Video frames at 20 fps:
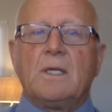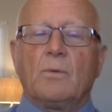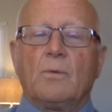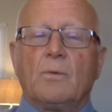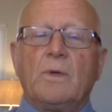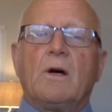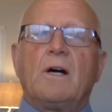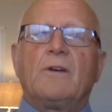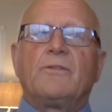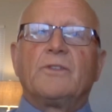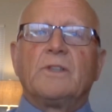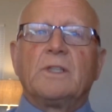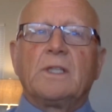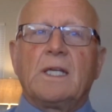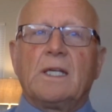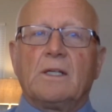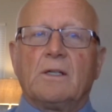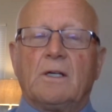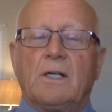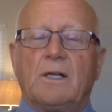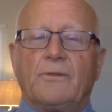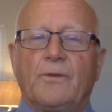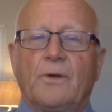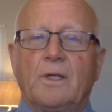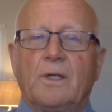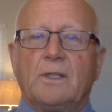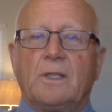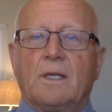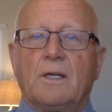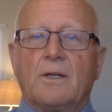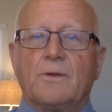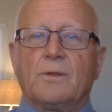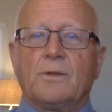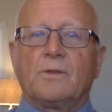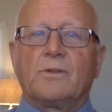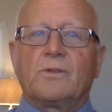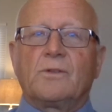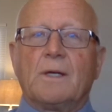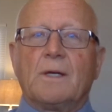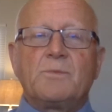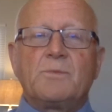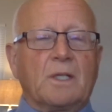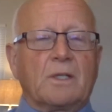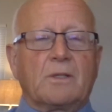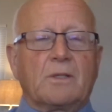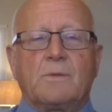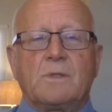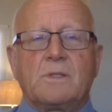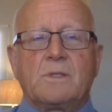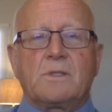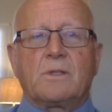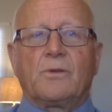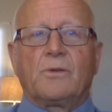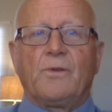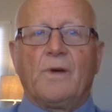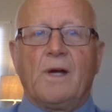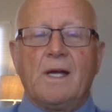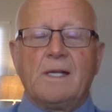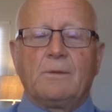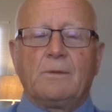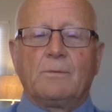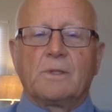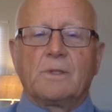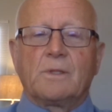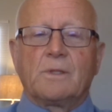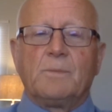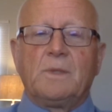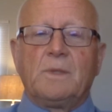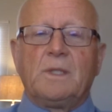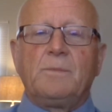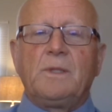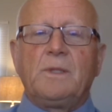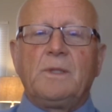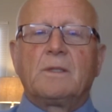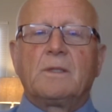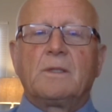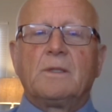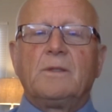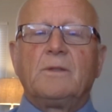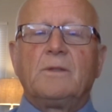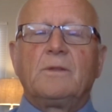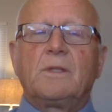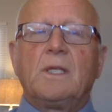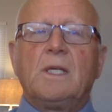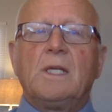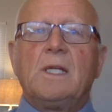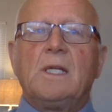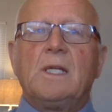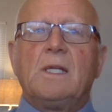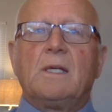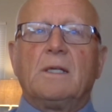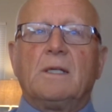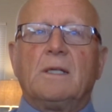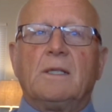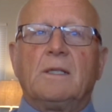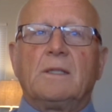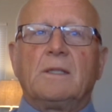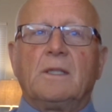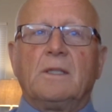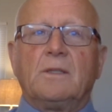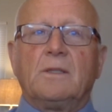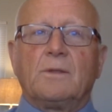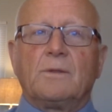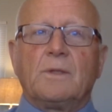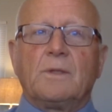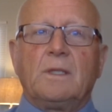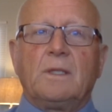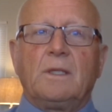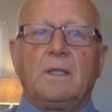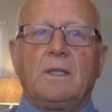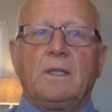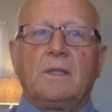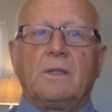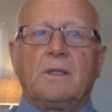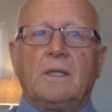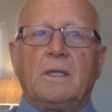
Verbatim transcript: we often get off onto other subjects, which is fine with me because uh, you know it, it,